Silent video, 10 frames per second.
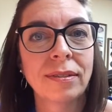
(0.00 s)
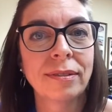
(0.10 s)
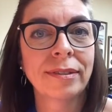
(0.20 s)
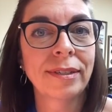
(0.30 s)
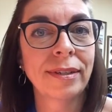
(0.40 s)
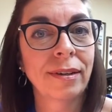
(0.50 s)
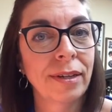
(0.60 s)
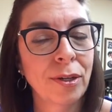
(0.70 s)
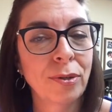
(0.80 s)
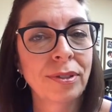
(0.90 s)

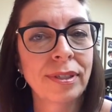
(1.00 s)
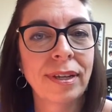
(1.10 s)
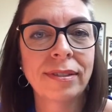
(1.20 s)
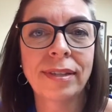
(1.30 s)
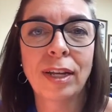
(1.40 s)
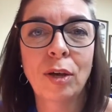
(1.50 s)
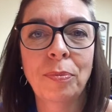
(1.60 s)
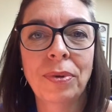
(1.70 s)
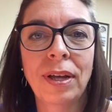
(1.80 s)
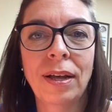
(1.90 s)
scenarios and set
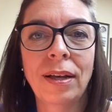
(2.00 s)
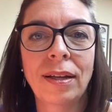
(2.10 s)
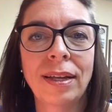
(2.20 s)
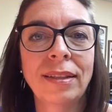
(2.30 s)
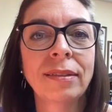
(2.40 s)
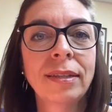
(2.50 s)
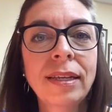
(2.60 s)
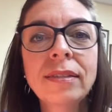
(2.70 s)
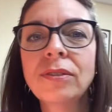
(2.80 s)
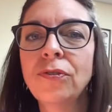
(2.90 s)
up uh, at
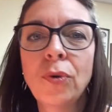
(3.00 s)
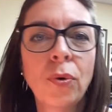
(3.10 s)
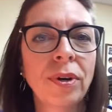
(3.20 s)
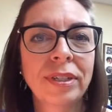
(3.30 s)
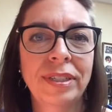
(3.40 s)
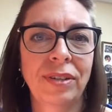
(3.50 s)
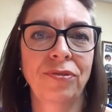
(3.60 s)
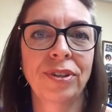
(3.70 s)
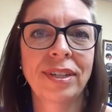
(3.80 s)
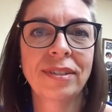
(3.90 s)
least four
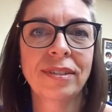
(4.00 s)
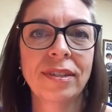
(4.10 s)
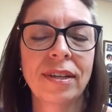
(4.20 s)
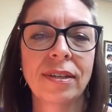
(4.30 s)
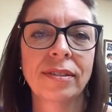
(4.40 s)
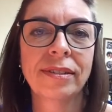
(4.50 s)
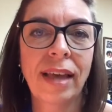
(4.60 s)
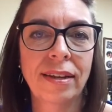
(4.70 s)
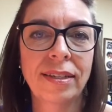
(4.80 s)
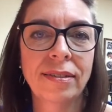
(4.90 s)
different
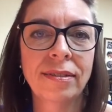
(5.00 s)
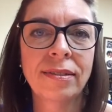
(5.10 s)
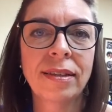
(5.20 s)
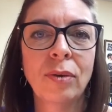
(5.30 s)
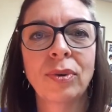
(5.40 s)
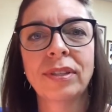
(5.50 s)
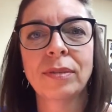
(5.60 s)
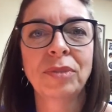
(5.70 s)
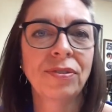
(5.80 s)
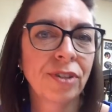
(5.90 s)
settings with
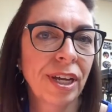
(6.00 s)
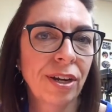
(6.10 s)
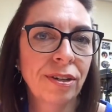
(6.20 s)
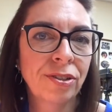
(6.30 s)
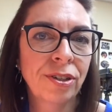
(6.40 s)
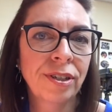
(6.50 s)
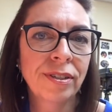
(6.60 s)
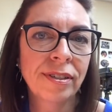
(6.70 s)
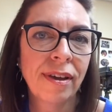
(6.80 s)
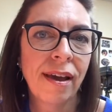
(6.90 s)
some different
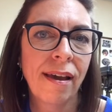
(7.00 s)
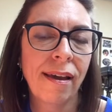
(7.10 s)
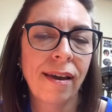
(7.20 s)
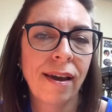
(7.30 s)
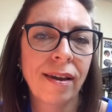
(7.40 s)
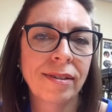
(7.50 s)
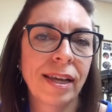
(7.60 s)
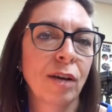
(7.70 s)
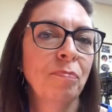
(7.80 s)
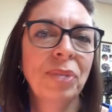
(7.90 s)
characters and
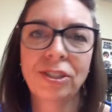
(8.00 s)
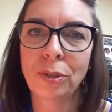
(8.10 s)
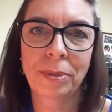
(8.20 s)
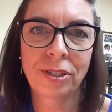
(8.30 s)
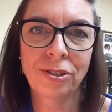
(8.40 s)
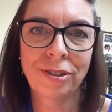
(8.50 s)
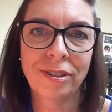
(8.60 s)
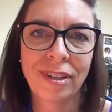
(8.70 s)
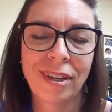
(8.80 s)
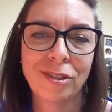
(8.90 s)
take a bunch of
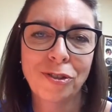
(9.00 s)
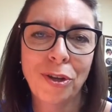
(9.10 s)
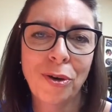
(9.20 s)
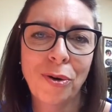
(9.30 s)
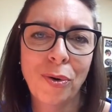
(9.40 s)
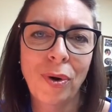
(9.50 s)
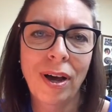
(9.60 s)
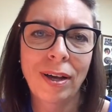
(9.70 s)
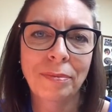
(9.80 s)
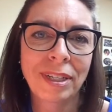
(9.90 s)
pictures. So
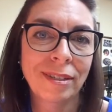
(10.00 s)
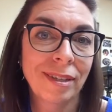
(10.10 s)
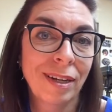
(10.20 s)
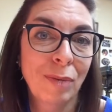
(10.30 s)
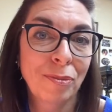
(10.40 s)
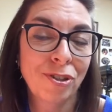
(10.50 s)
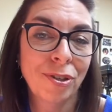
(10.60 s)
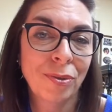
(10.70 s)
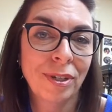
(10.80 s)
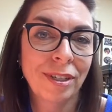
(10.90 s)
I'm going to set up, show
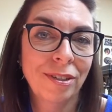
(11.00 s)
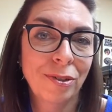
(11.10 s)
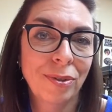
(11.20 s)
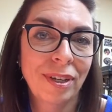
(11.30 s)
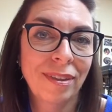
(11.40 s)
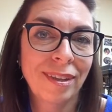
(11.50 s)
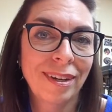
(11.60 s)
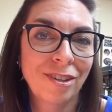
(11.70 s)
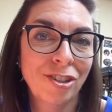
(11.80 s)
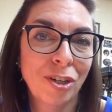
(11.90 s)
you what I do, and then
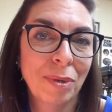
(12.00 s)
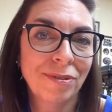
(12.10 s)
I'll share my